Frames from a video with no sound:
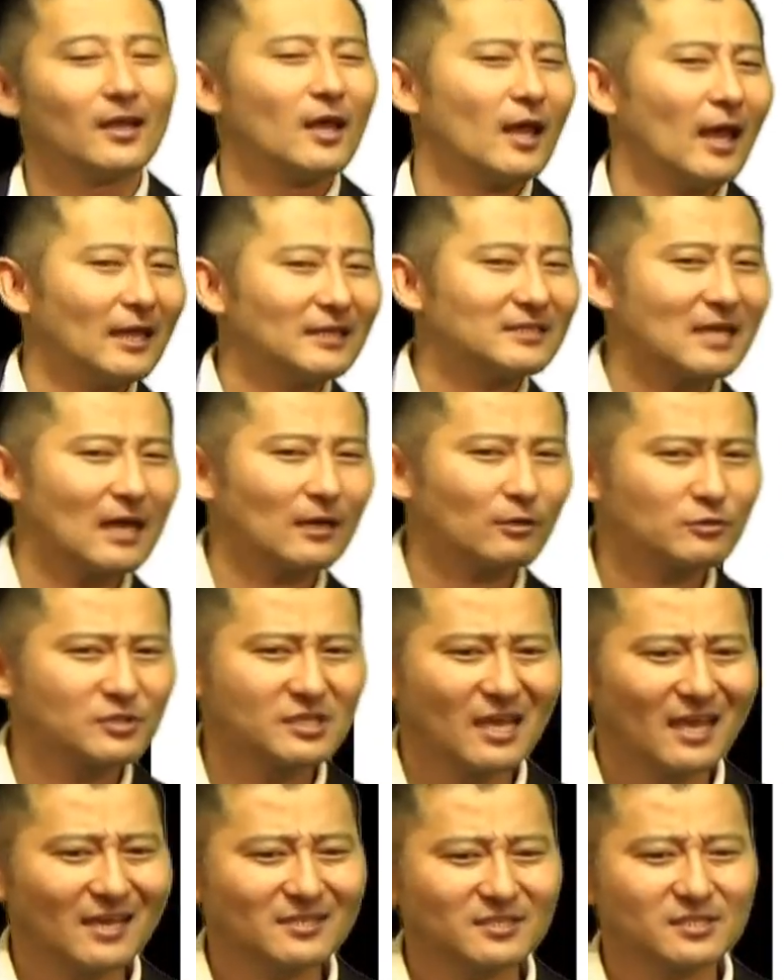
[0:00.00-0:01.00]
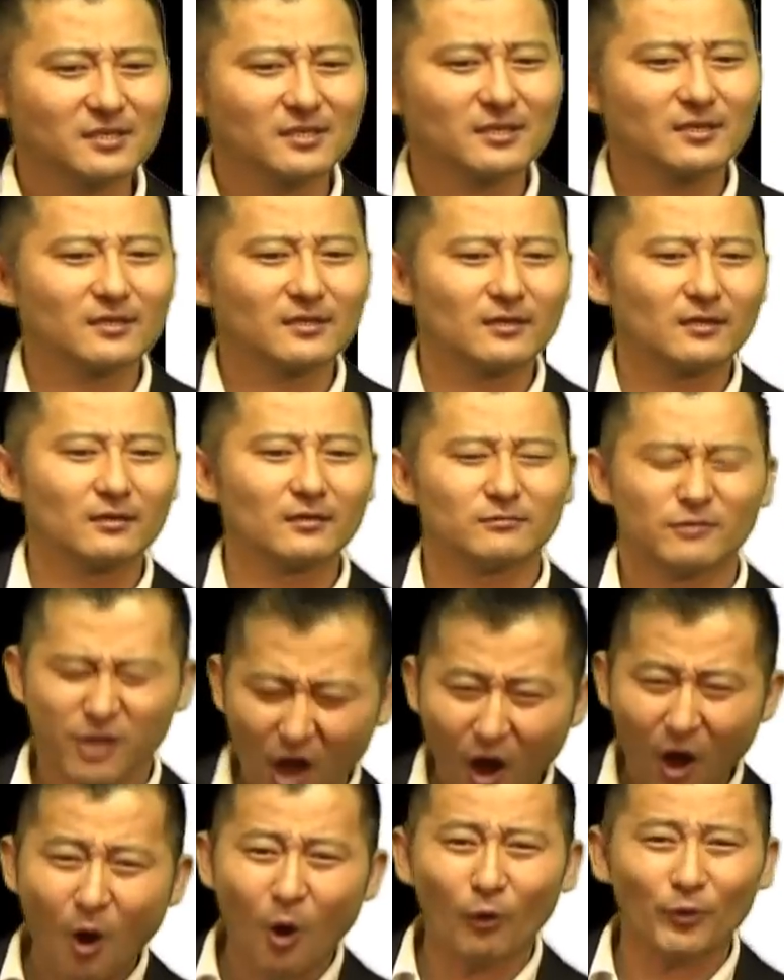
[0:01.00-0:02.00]
And Taro says,
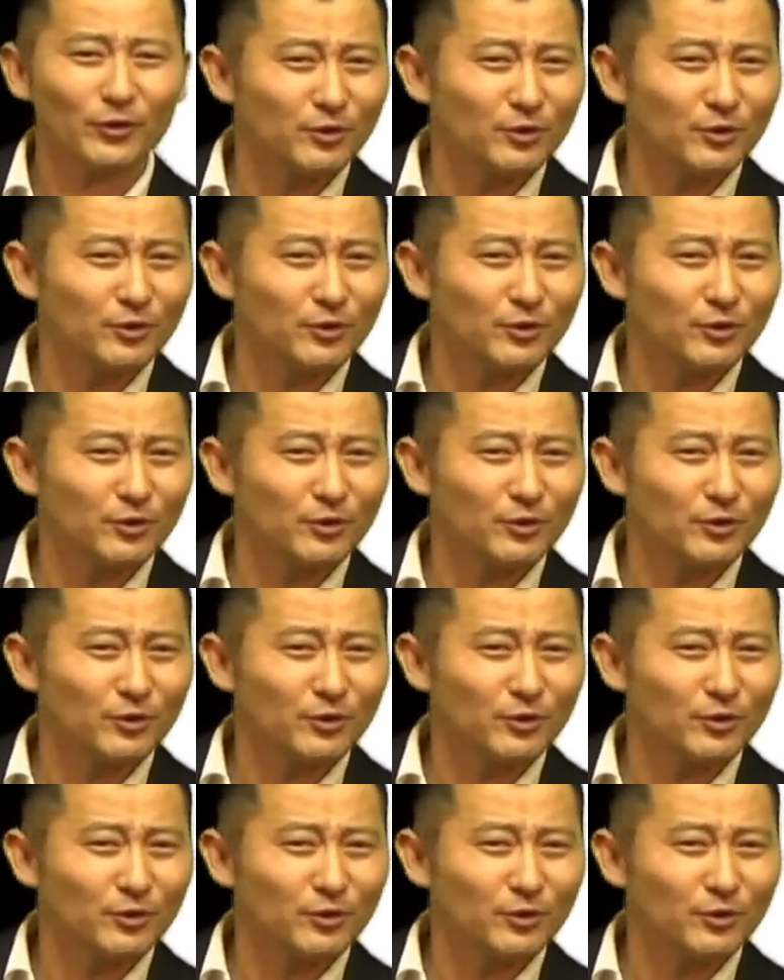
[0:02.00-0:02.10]
no,